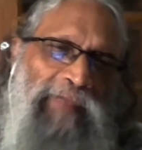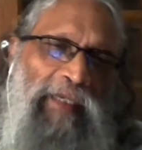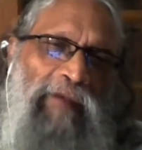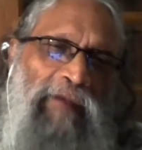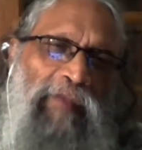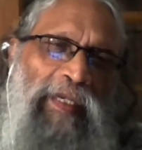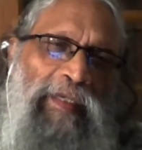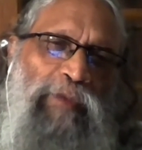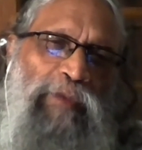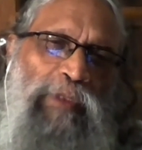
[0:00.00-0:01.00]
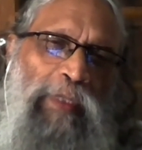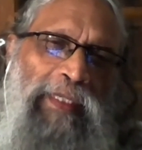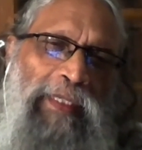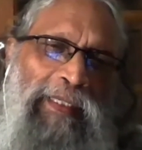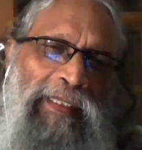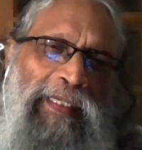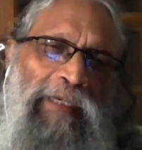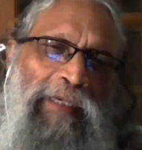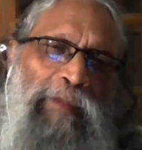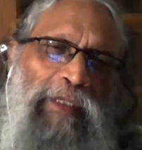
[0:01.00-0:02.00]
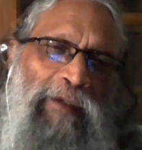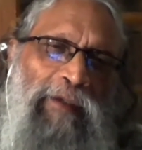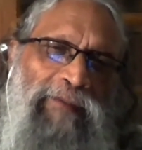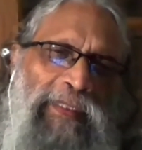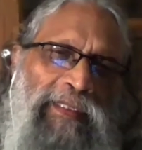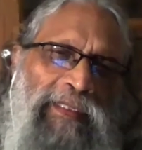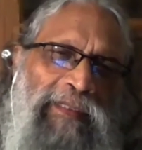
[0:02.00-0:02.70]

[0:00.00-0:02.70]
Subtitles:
When I was working in the government office,